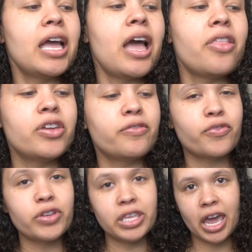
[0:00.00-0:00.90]
And then
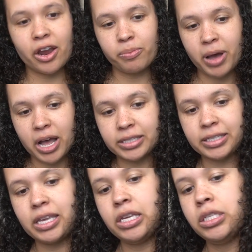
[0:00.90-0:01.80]
for the
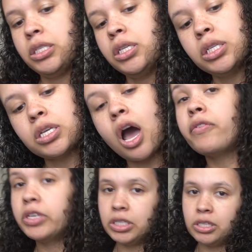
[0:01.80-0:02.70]
AirPods cases,
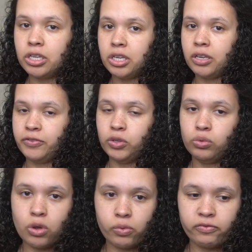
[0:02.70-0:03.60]
obviously the if you
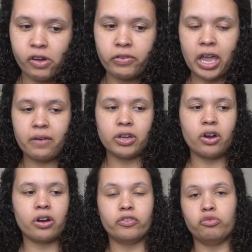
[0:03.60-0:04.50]
know Velvet
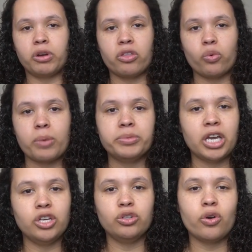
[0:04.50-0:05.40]
Caviar, if you've been on the
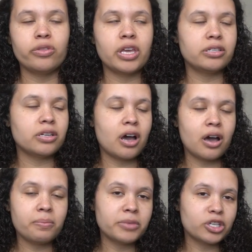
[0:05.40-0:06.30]
website, you know that
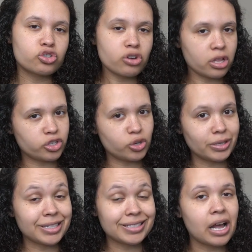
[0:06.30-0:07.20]
um, the astrology
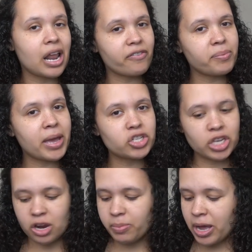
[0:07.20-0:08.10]
one does not have a
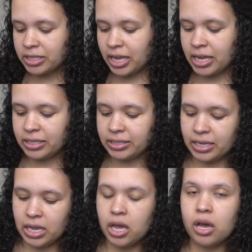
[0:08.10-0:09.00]
matching AirPods case,
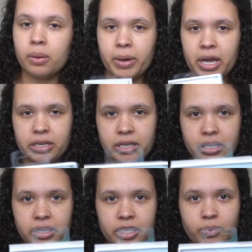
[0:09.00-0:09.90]
but
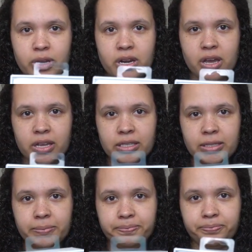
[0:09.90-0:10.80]
this one does.